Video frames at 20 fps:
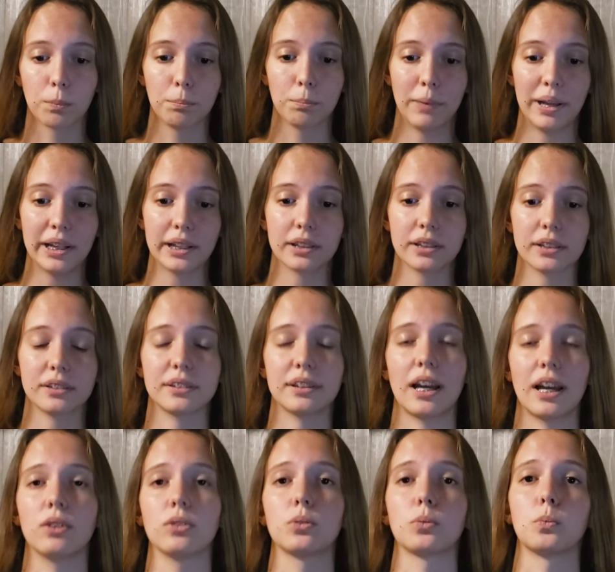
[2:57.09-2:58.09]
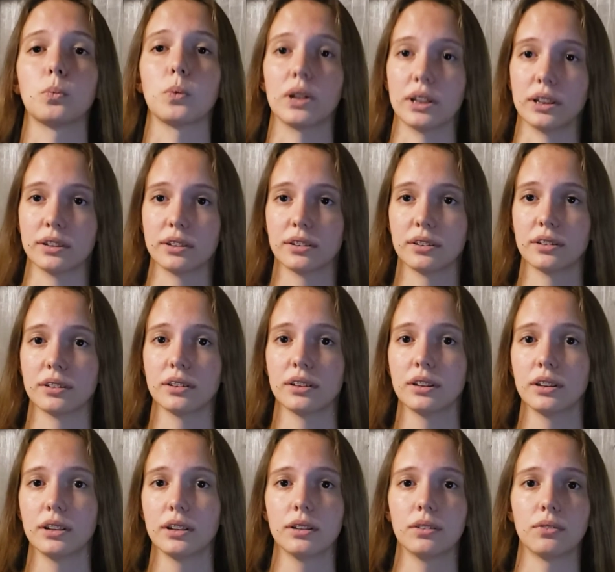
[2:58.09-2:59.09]
make the sound worse
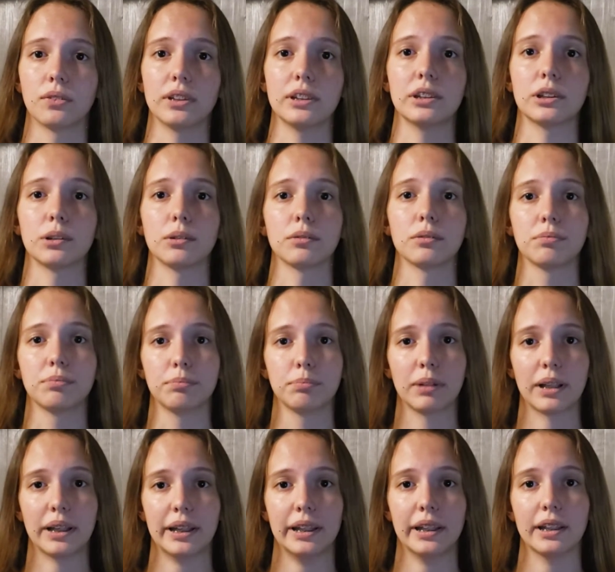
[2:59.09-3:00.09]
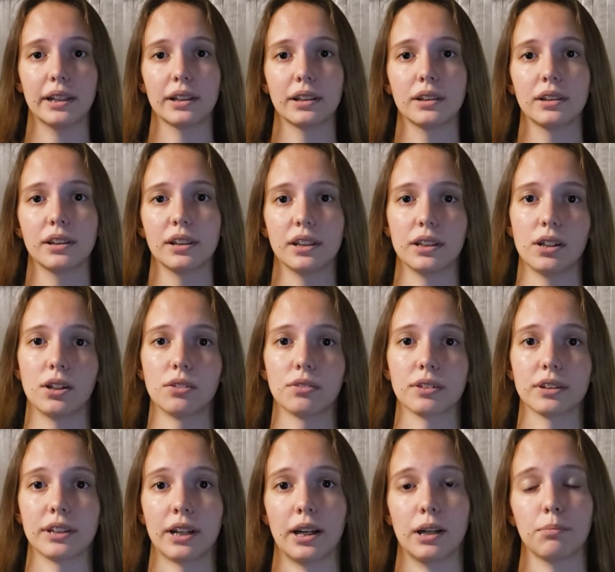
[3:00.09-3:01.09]
when you're playing
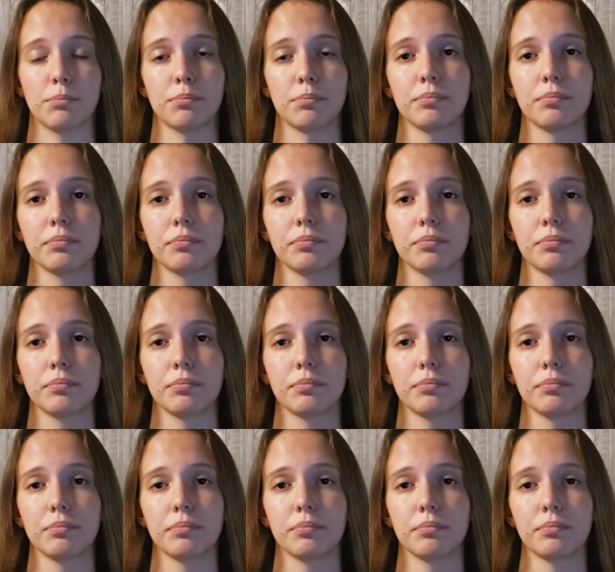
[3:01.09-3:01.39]
over time.